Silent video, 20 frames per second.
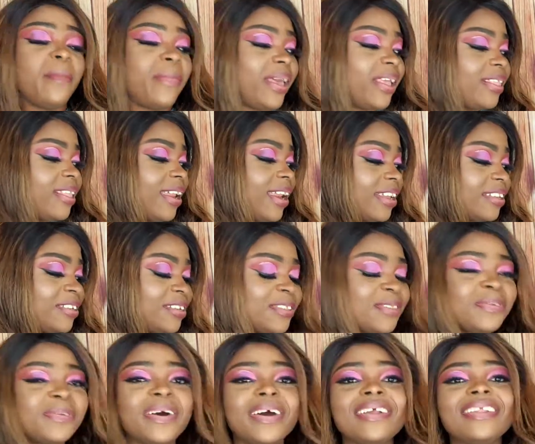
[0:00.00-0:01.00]
My daughter
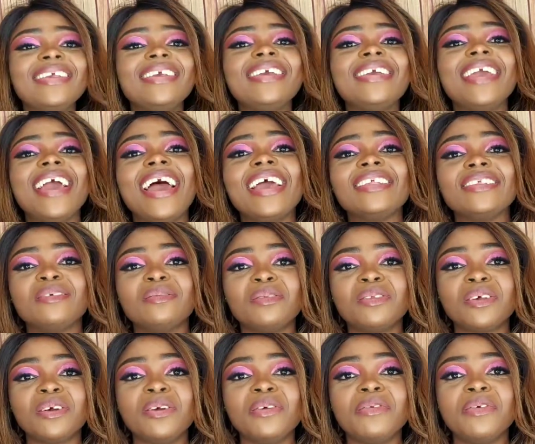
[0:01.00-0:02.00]
just walked in, guys,
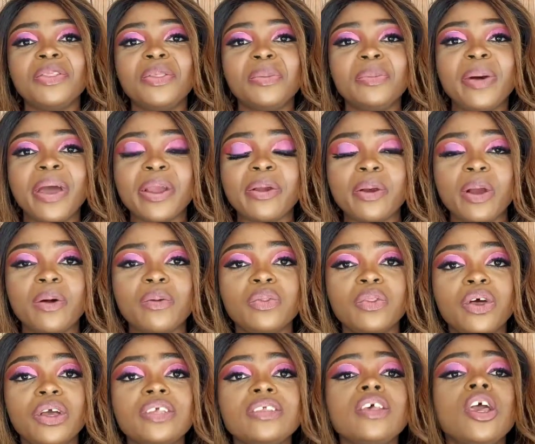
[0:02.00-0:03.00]
I'm sorry for the
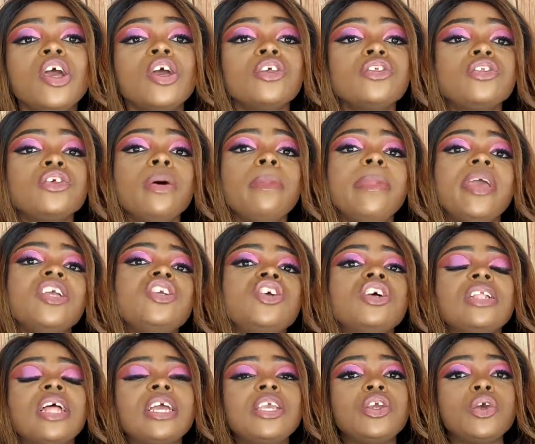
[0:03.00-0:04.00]
background noise. So make
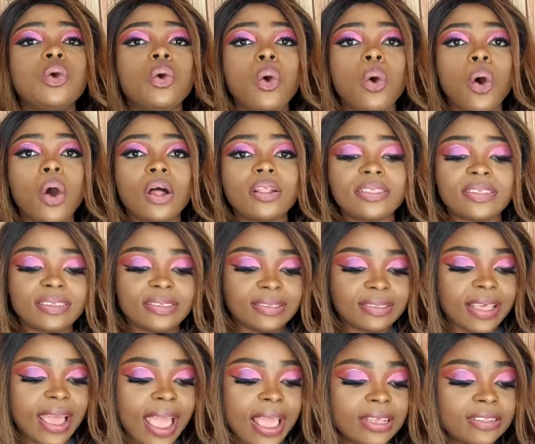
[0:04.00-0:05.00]
sure that you go on the
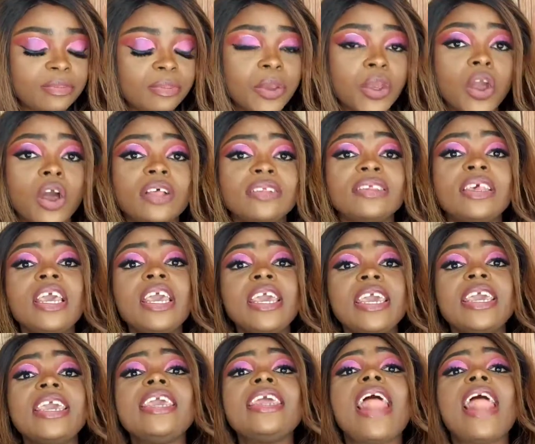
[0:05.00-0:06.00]
size because
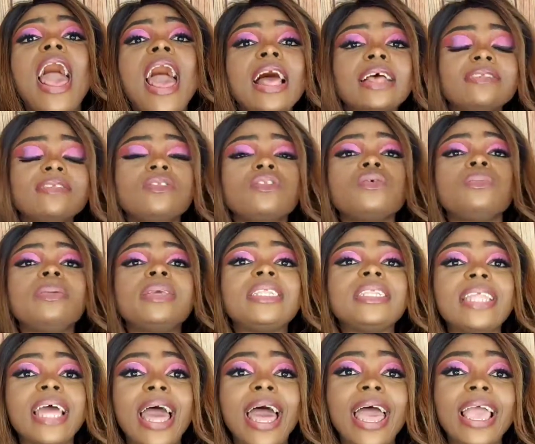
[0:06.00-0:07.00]
it has to be
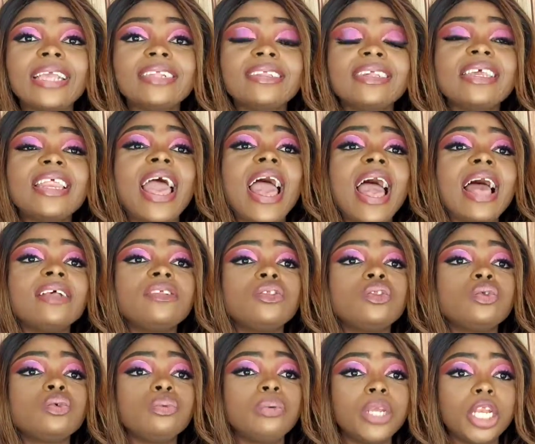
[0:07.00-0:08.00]
tight, it
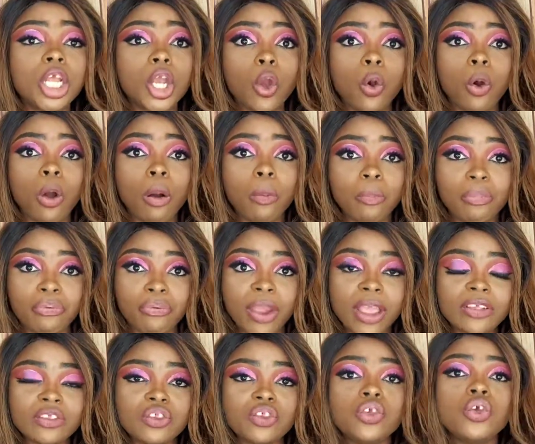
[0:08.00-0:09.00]
has to really
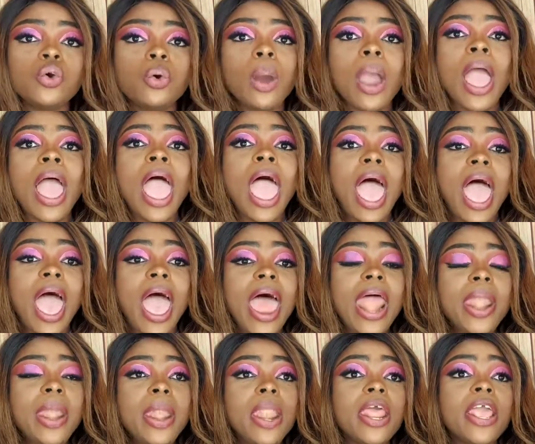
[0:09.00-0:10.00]
compress you.
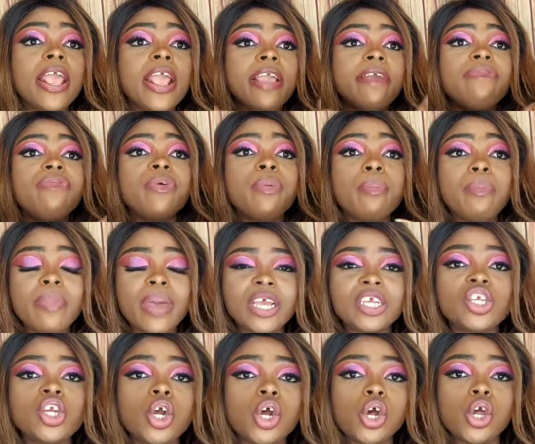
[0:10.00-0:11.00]
And if you
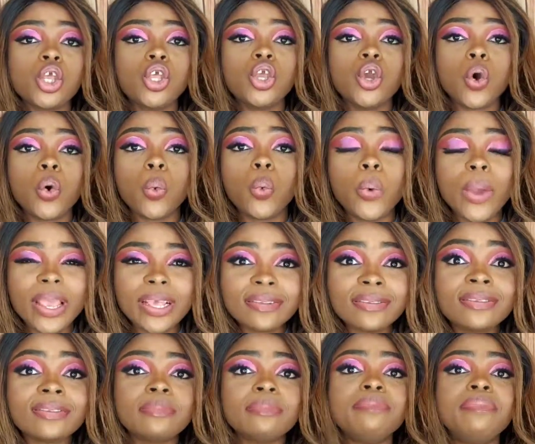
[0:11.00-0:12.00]
measure your
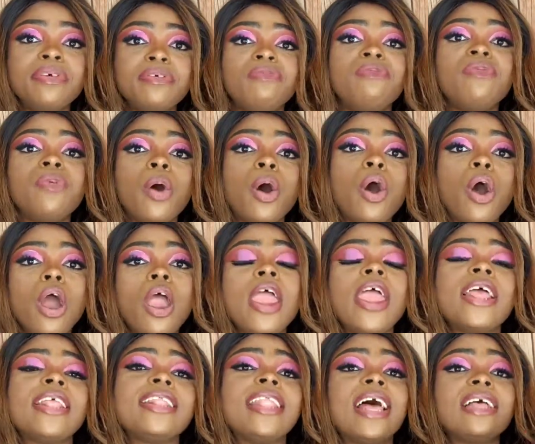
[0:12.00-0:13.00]
waist
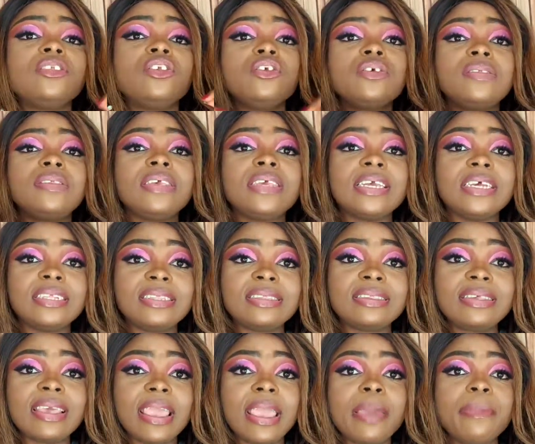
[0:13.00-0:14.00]
before, that's using a
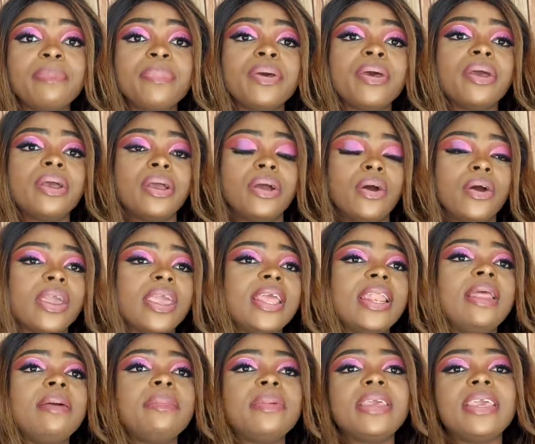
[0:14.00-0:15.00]
tape.
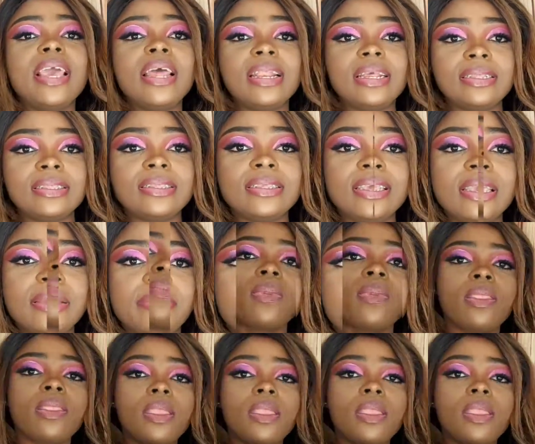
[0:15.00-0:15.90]
Okay, let me get a tape.